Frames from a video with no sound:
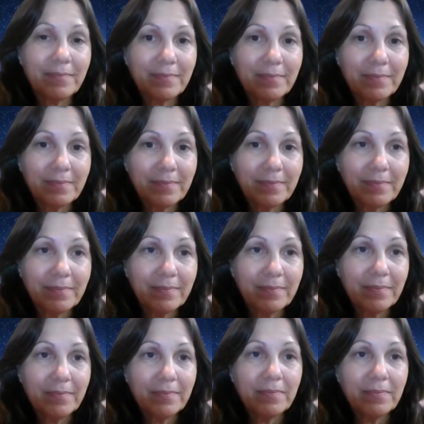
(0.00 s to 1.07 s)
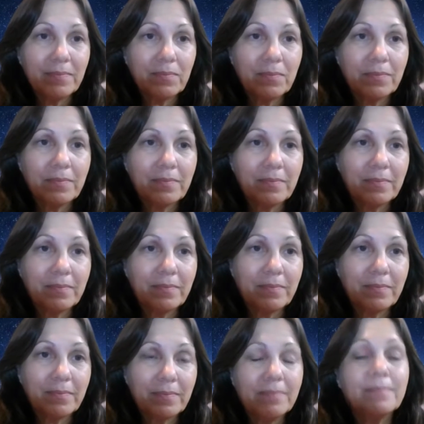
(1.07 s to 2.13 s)
Um, I don't know if you could address that.
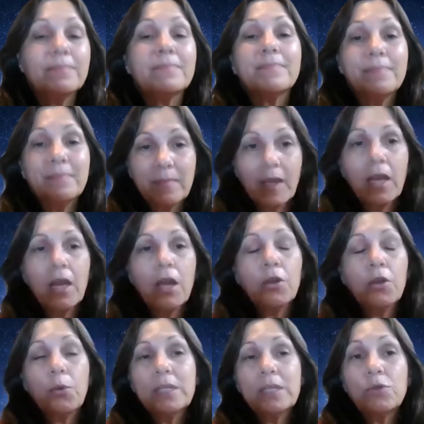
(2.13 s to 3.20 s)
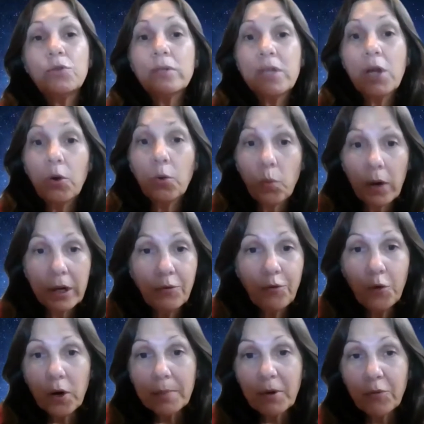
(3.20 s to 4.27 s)
Thank you. Mm-hmm. Crystals are
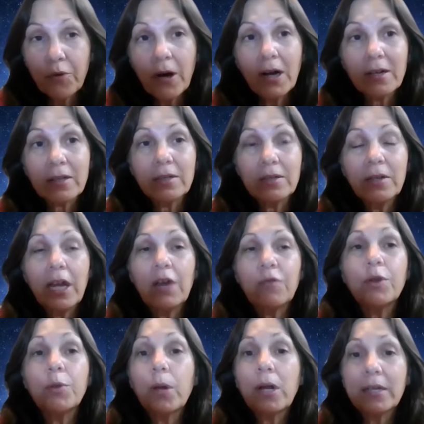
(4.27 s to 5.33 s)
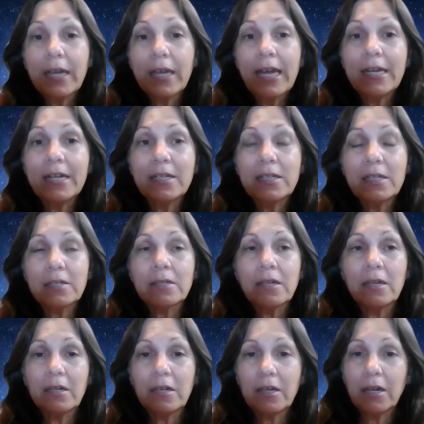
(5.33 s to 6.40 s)
one form of rock. Every rock
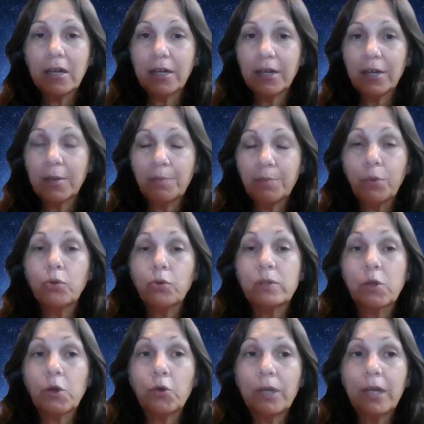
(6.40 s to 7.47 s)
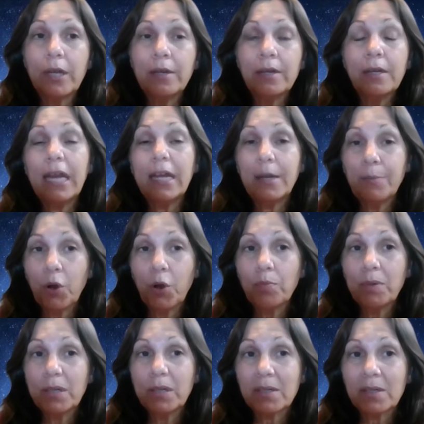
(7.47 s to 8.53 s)
has a persona and a
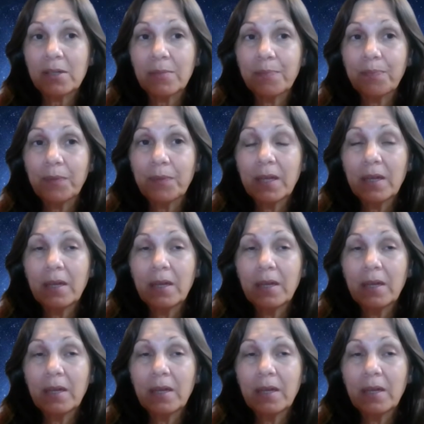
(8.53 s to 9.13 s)
purpose.